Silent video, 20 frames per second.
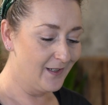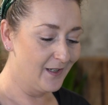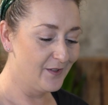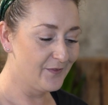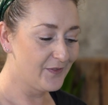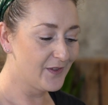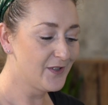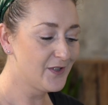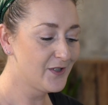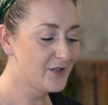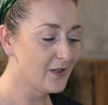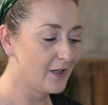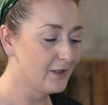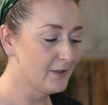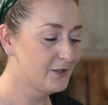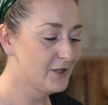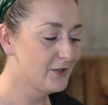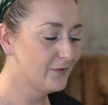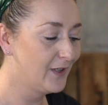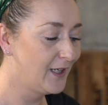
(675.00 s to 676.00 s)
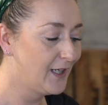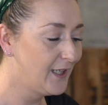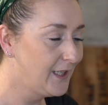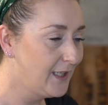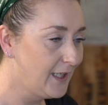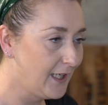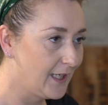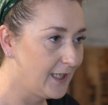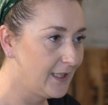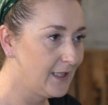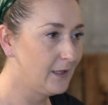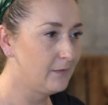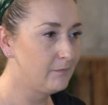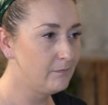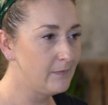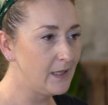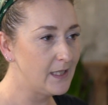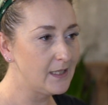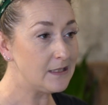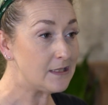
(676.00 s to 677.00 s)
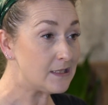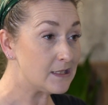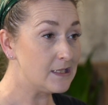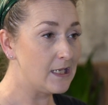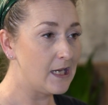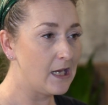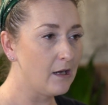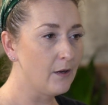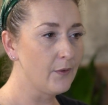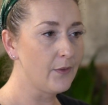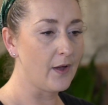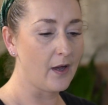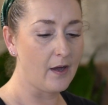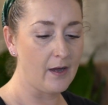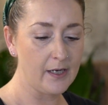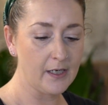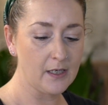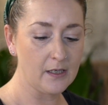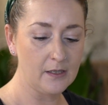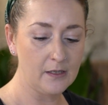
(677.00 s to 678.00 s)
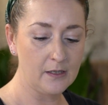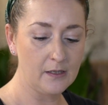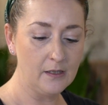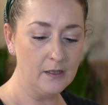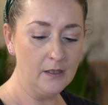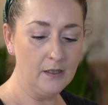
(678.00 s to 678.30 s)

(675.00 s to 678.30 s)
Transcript: of the structure in, and it means now that I can